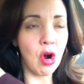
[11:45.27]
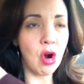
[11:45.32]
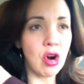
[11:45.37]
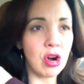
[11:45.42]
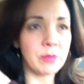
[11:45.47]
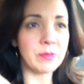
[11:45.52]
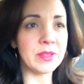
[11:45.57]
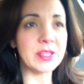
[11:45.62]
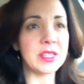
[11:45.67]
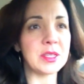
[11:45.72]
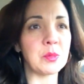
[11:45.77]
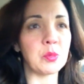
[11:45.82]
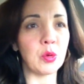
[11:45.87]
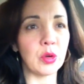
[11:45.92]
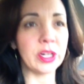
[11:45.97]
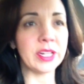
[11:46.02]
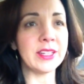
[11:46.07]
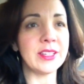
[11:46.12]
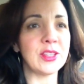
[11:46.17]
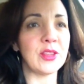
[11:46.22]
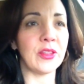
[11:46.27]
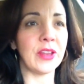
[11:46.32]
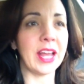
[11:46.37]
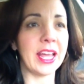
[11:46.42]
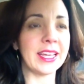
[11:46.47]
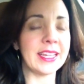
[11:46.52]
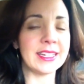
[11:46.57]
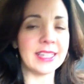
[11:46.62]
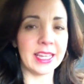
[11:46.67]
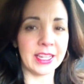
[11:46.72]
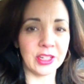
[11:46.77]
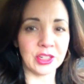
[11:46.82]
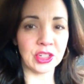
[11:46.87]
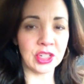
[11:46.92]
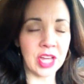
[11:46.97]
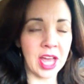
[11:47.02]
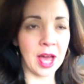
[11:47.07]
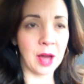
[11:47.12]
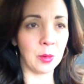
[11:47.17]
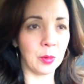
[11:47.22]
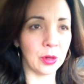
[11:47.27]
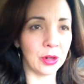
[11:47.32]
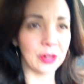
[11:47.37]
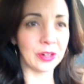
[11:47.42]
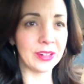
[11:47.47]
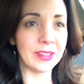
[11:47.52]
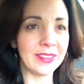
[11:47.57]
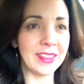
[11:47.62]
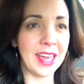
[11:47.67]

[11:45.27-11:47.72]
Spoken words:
arm this morning so that I could take a shower.